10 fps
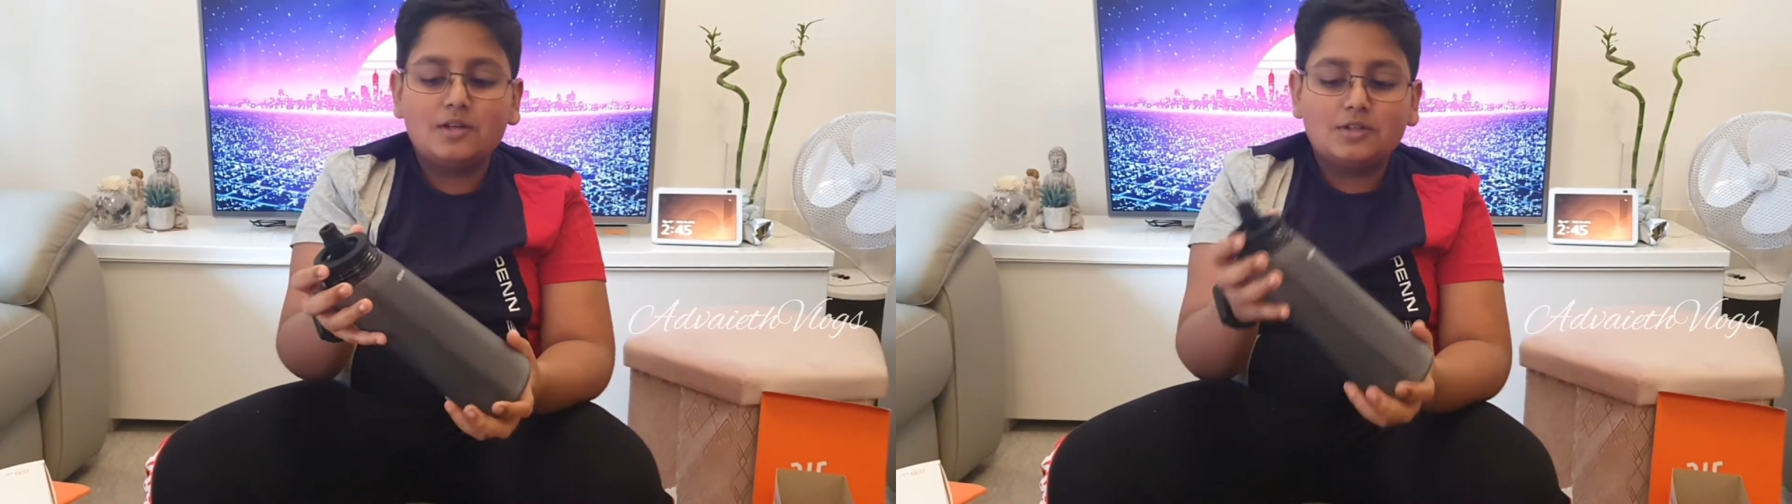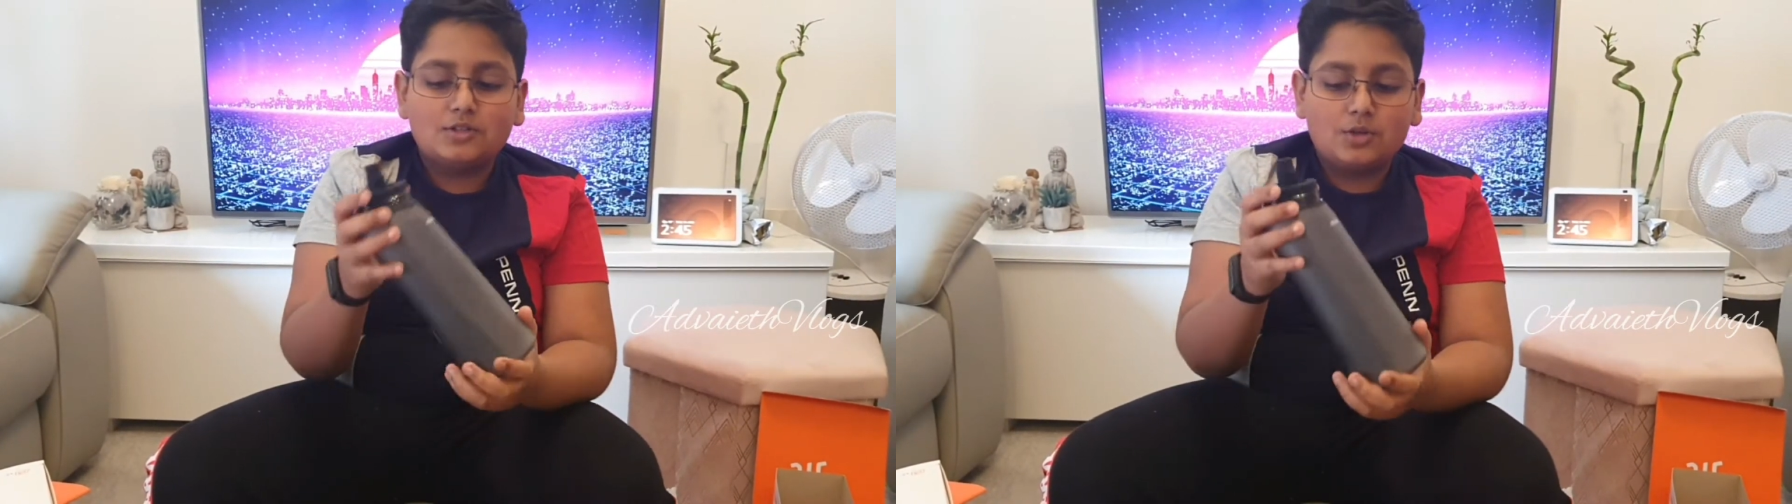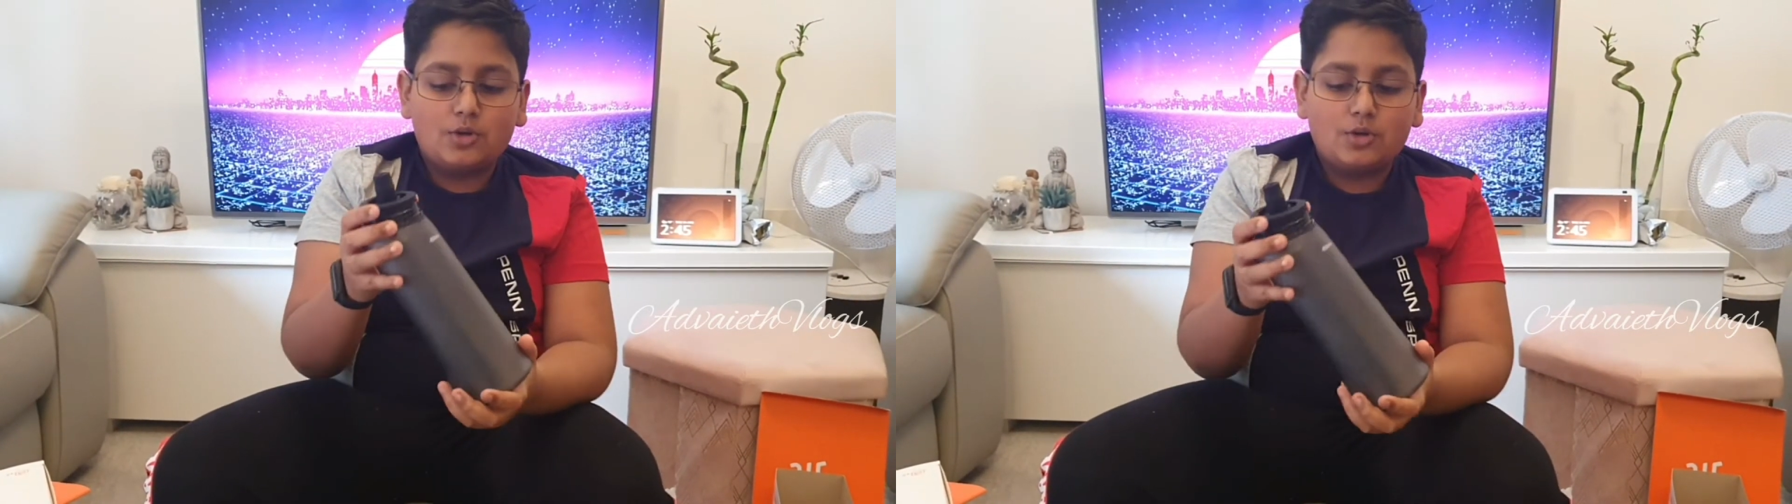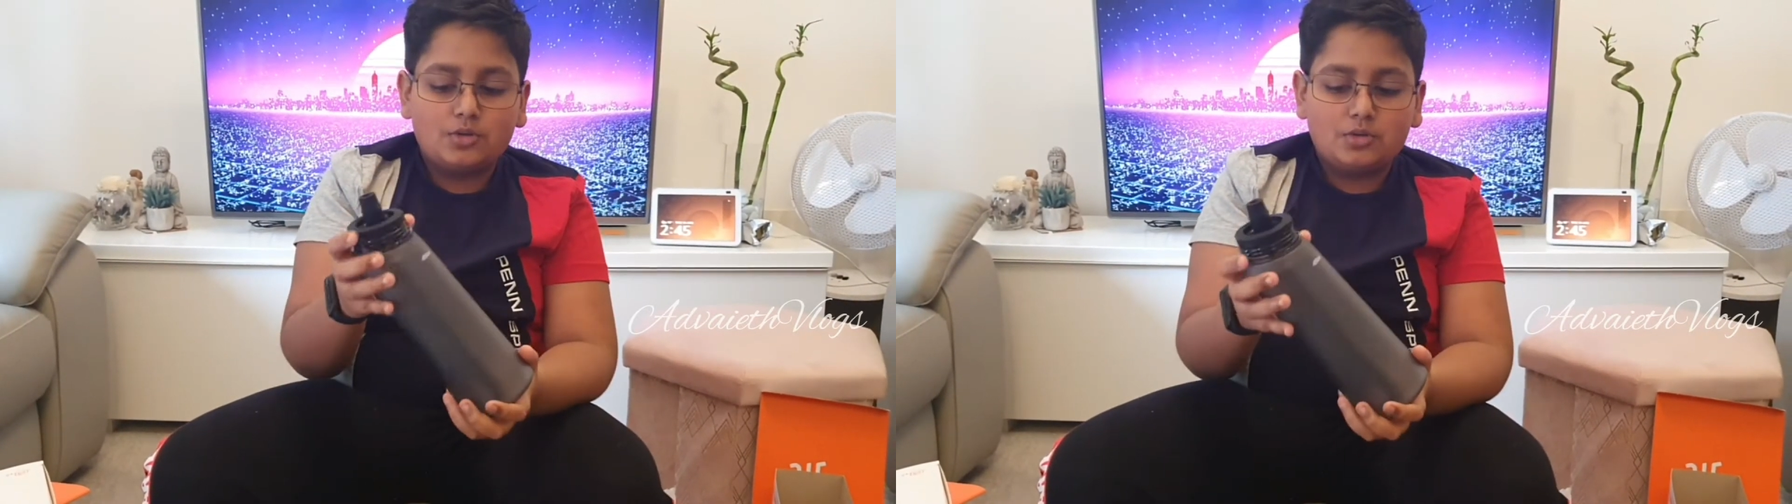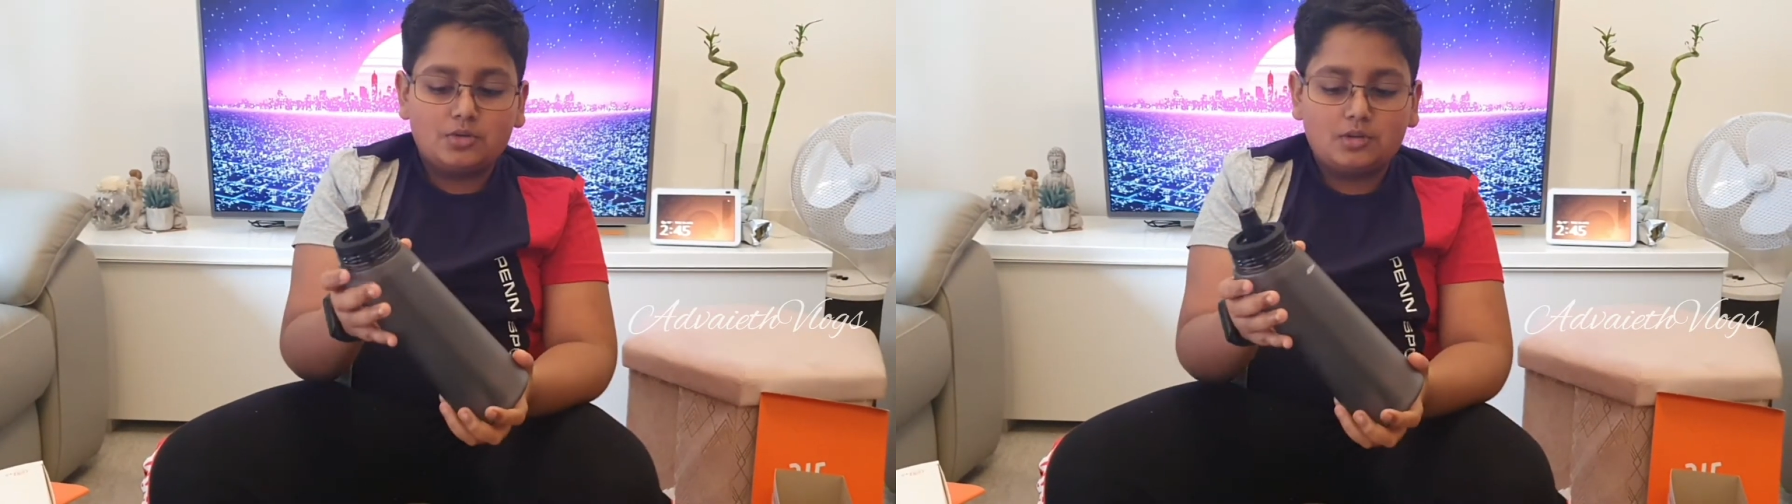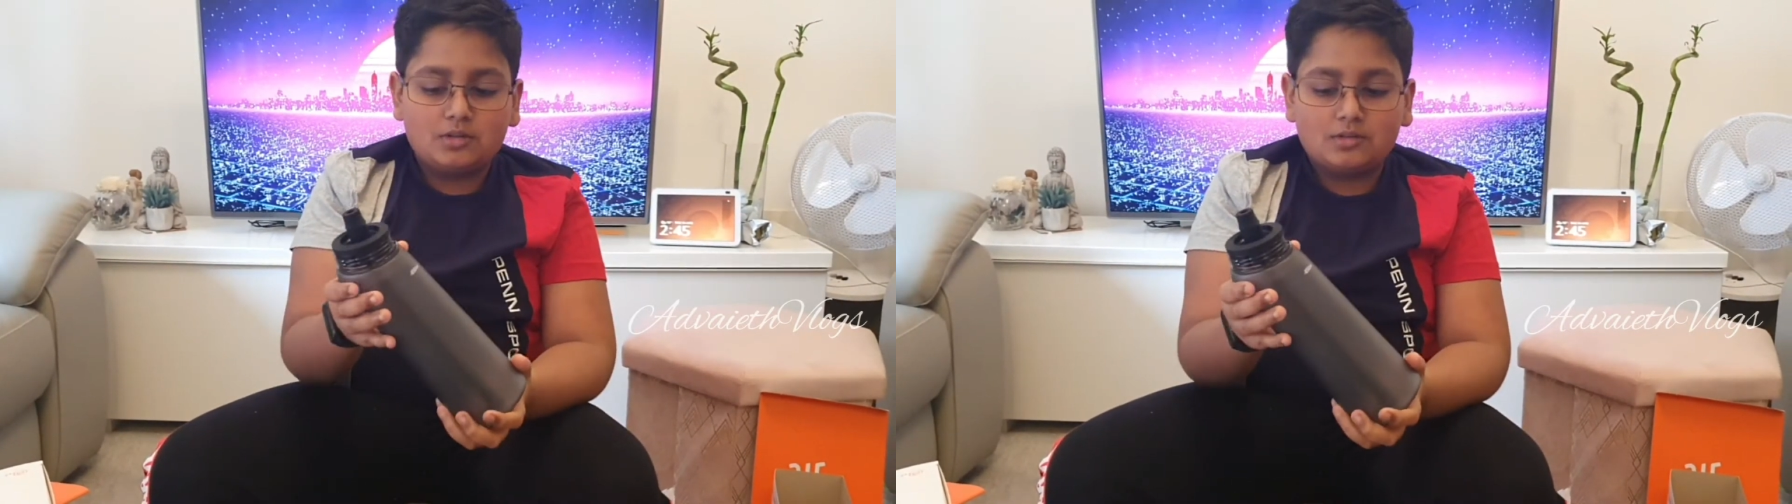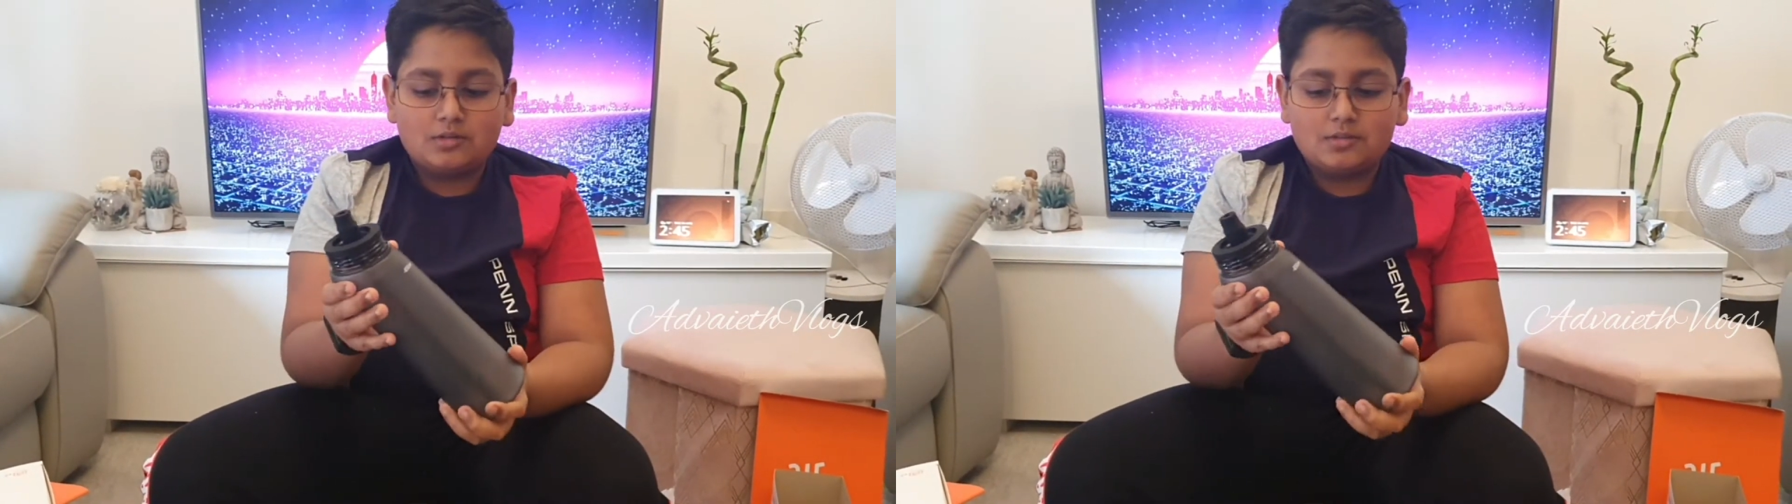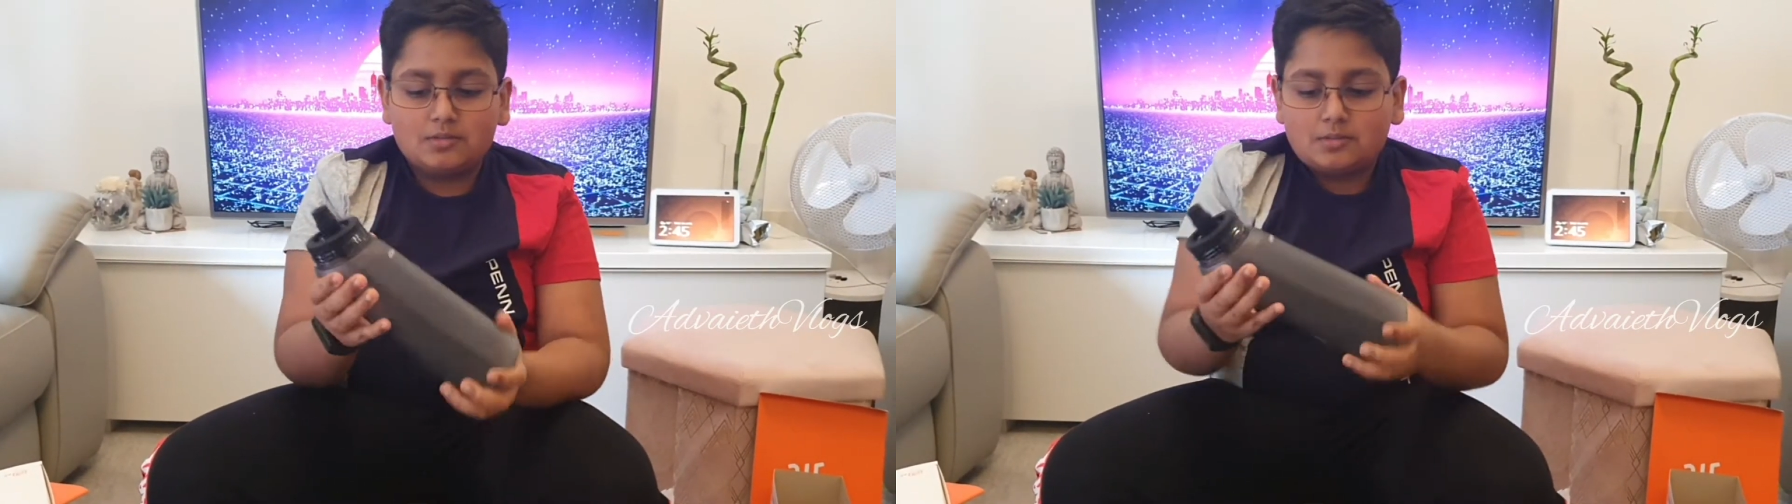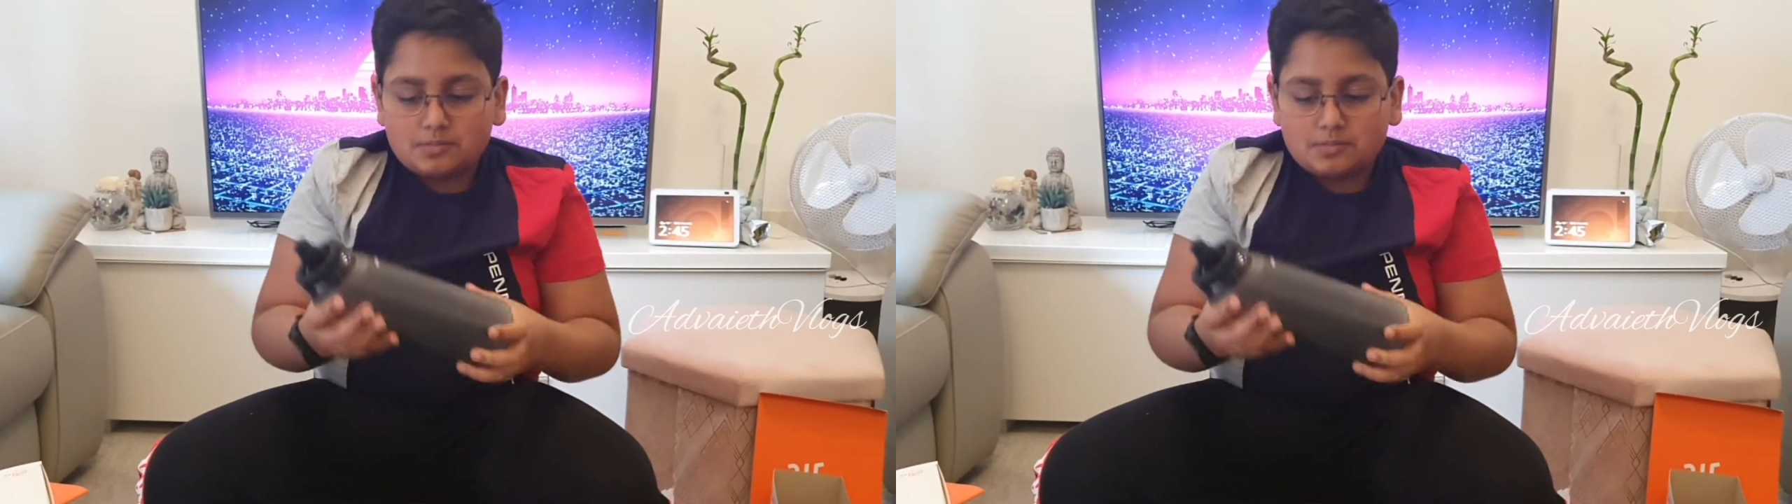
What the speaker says: so you can